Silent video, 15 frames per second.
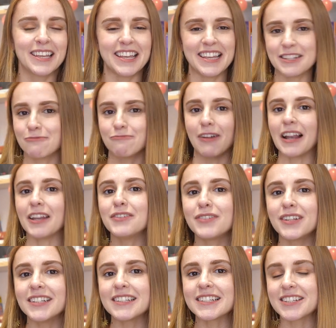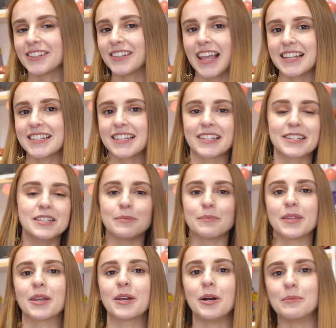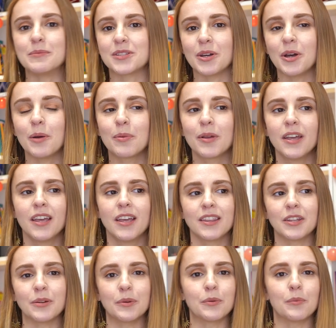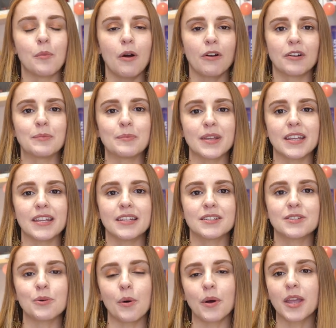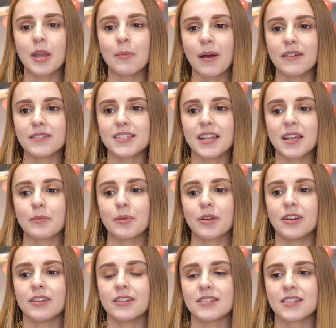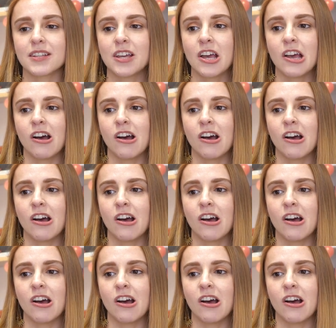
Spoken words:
it's relevant, unless like something comes up that would warrant me talking about it, because